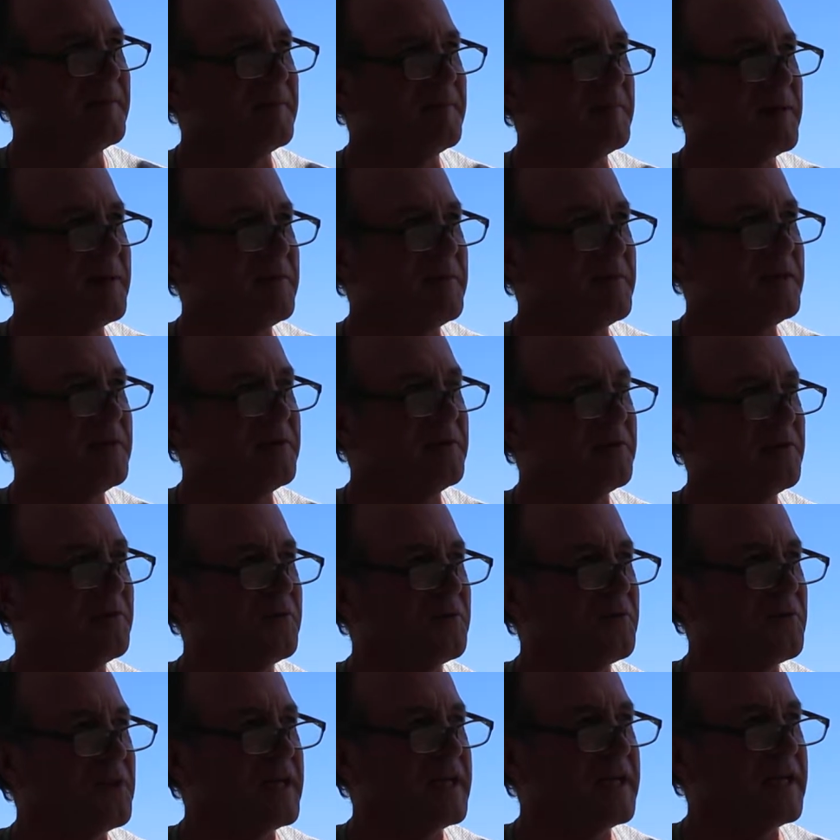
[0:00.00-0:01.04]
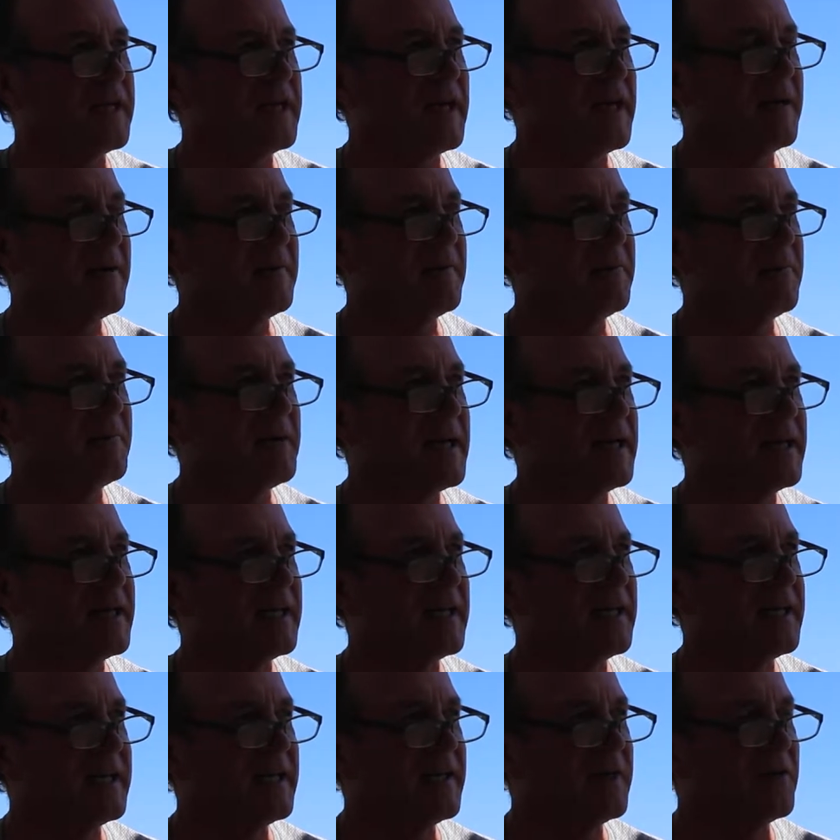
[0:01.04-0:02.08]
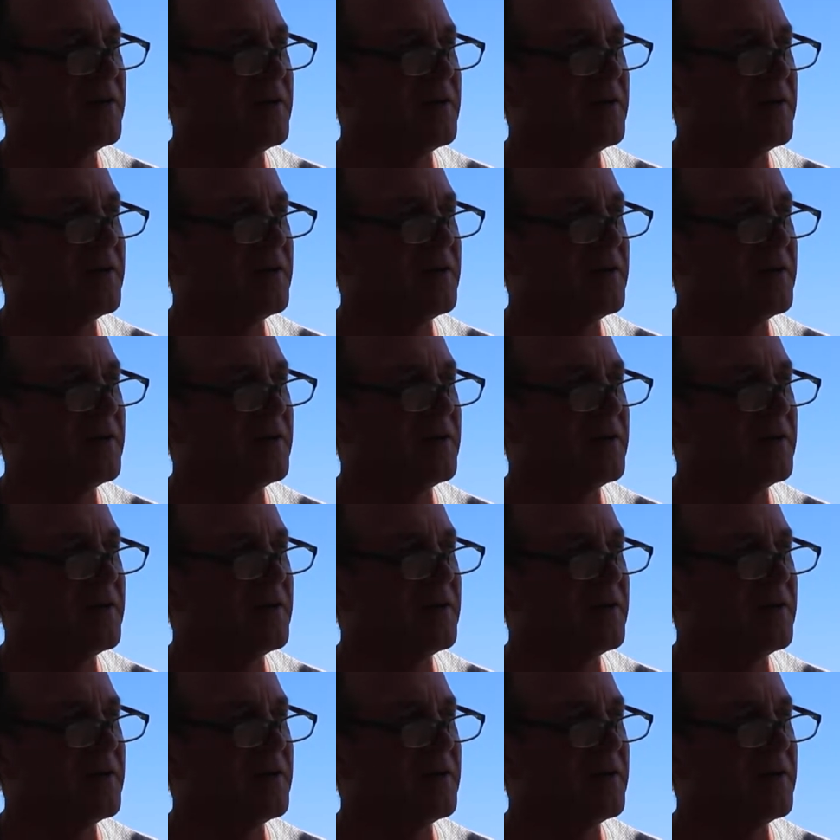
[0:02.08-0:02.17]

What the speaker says: maybe you'll think I'm meddling